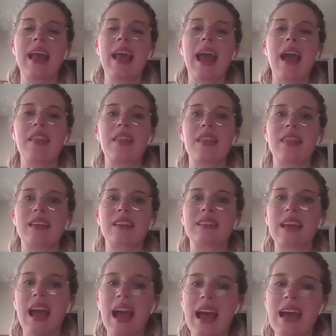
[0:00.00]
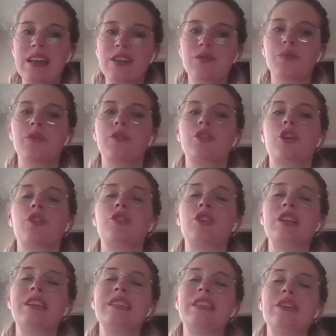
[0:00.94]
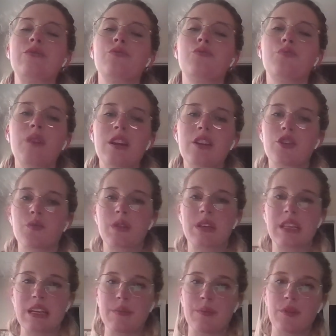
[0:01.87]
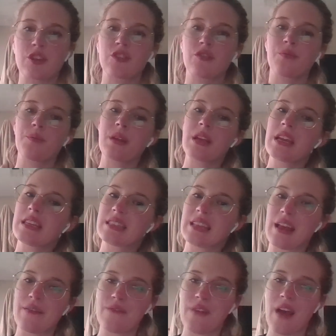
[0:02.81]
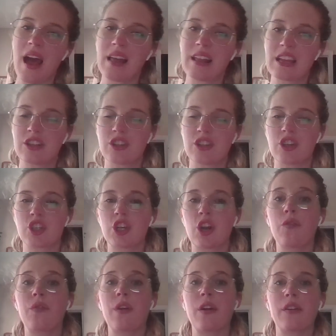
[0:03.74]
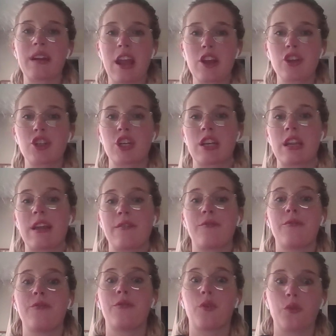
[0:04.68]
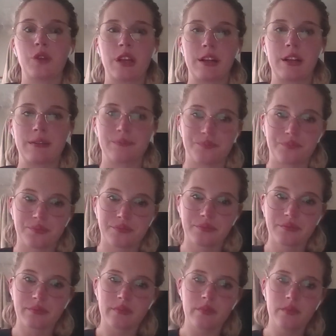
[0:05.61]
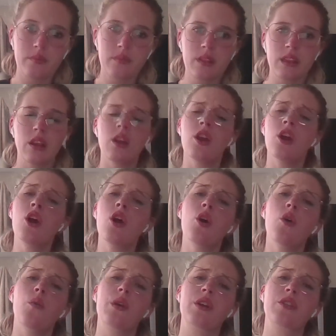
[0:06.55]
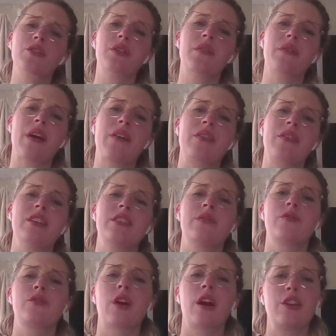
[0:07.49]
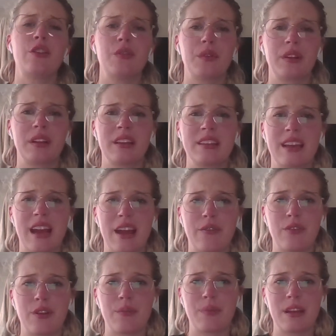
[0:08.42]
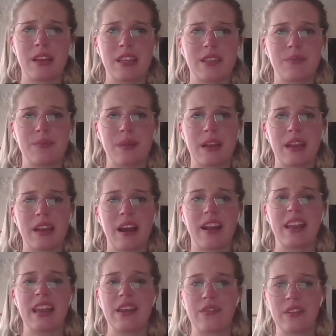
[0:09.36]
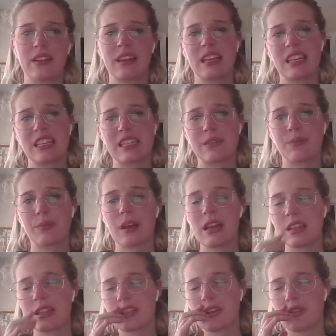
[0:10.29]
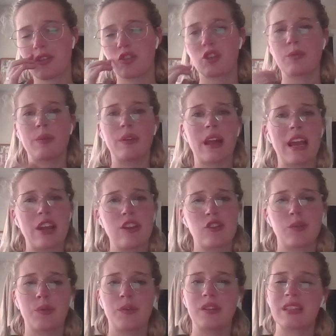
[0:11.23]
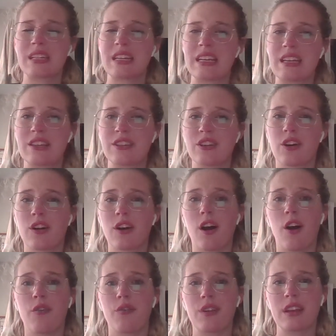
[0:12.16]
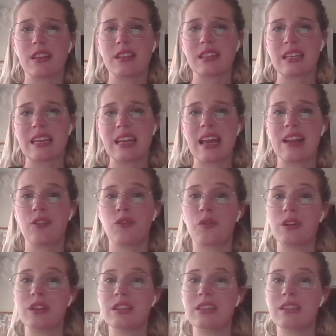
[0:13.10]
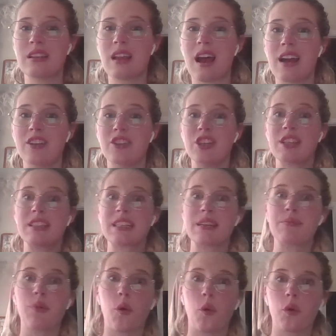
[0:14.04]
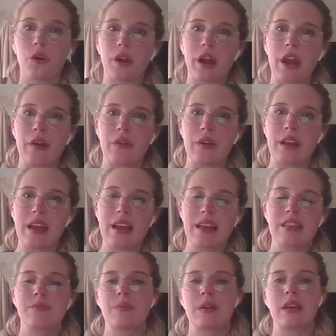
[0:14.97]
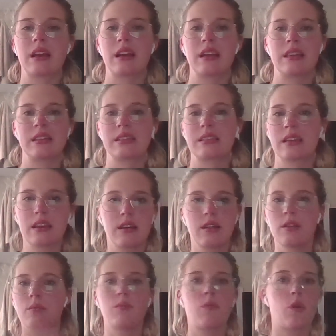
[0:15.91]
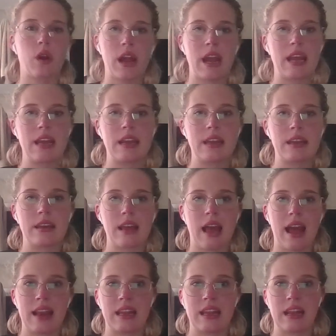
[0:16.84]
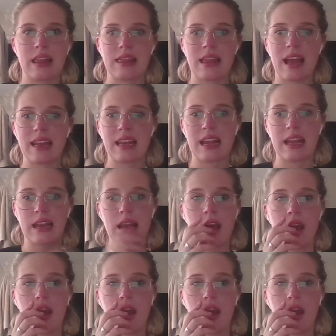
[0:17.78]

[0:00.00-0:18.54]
And then the TADs, which are GC rich, we see a bunch of peaks and valleys to show variation in folding. We also have evidence of trinucleotide repeats being unevenly split, so the AAA, triple Ts are obviously in GC poor areas because more adenine and thymine,